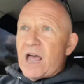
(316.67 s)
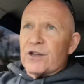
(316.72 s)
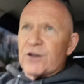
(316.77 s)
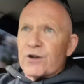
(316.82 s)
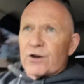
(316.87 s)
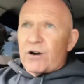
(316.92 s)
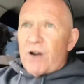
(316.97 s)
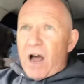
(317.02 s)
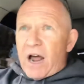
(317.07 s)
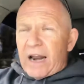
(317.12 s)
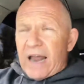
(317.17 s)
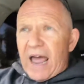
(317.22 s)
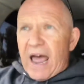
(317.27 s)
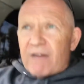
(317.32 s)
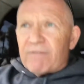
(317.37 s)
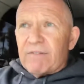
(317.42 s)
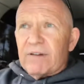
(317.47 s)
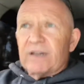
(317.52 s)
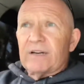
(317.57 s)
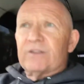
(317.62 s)
you're not
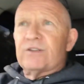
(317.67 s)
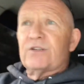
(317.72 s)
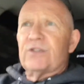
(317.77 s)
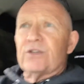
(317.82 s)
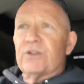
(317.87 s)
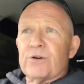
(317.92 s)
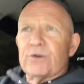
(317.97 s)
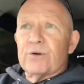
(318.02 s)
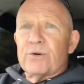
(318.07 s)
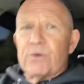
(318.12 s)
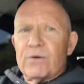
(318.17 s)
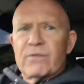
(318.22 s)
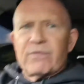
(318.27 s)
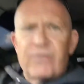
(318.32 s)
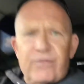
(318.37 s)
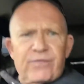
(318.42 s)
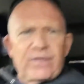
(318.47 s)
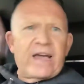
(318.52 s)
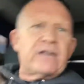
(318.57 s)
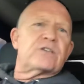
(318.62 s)
having to
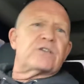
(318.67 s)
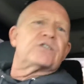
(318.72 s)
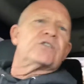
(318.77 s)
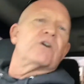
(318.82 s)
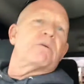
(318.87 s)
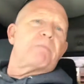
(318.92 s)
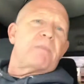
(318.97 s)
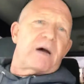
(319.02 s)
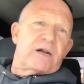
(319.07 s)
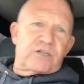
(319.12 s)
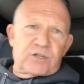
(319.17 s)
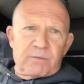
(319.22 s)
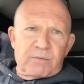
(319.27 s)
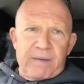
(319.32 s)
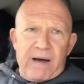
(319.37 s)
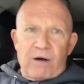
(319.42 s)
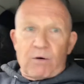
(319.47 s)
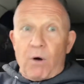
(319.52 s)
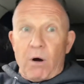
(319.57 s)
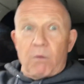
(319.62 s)
think so much
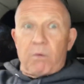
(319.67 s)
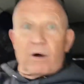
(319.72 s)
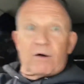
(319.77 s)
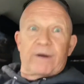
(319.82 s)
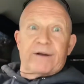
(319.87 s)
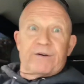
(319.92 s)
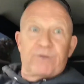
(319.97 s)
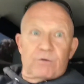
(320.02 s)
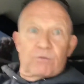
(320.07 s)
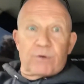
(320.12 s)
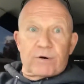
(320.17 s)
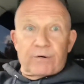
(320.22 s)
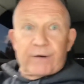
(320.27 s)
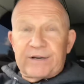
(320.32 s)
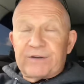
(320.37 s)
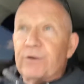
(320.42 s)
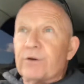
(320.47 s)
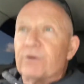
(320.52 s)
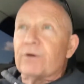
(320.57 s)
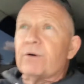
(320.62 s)
about, well, what do I
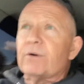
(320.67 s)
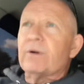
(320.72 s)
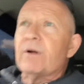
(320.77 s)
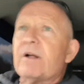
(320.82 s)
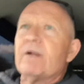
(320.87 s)
do?